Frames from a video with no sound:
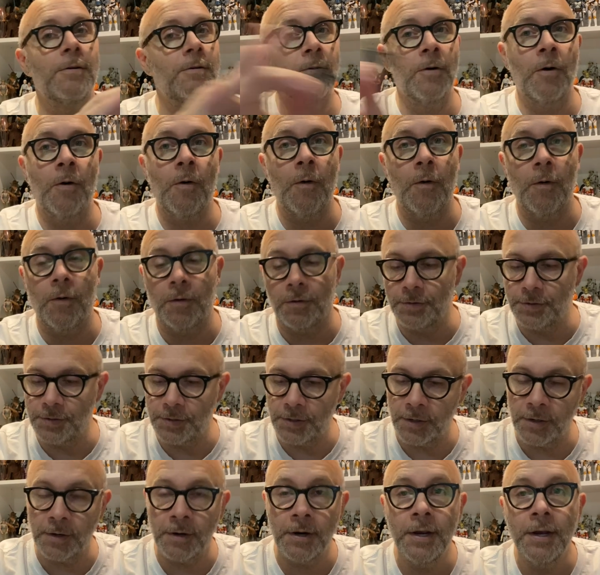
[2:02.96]
no
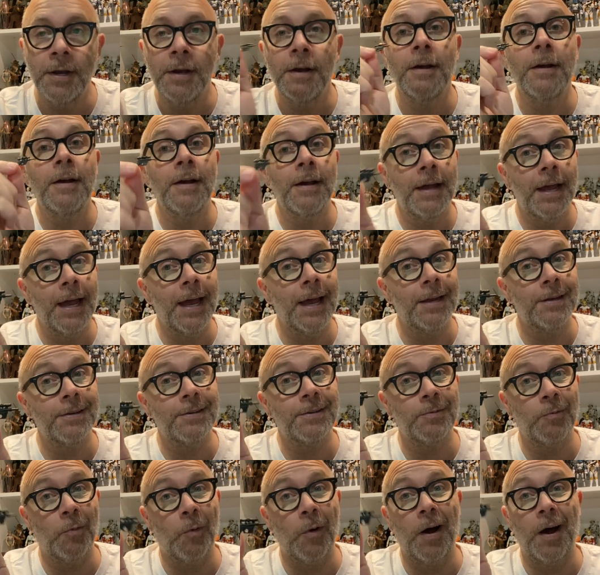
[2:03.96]
holster,
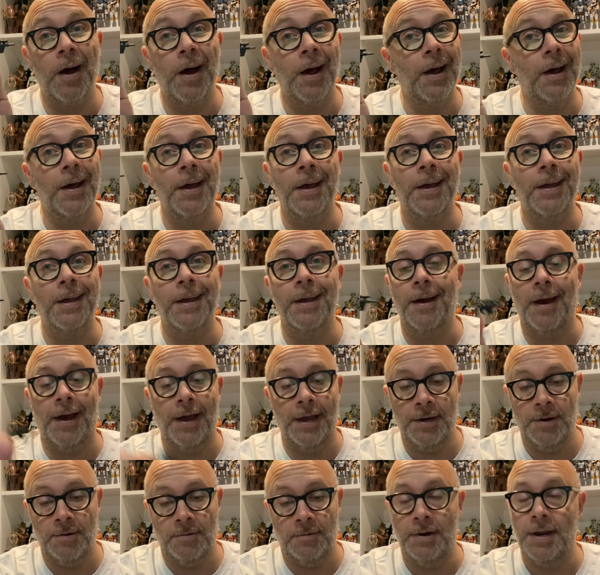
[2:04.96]
hence why
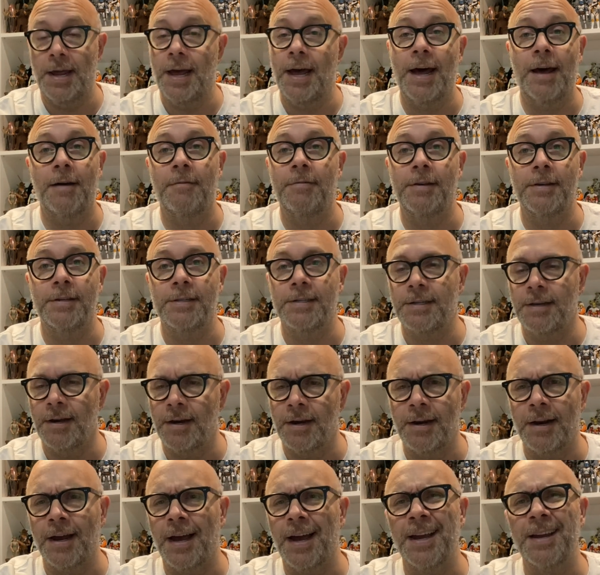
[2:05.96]
I don't have his
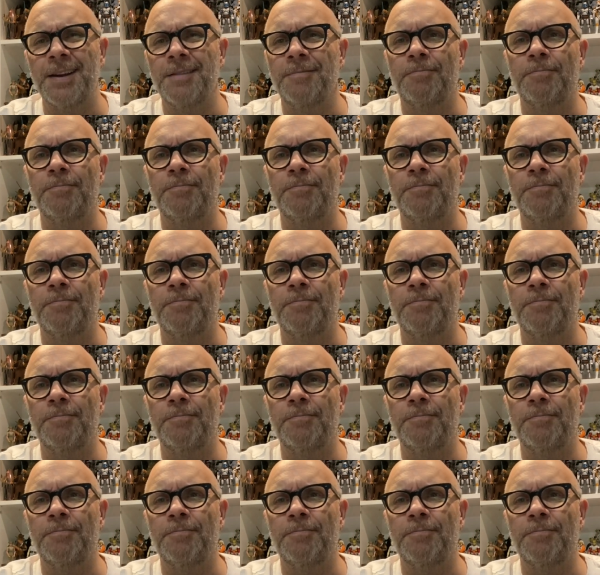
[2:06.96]
gun. I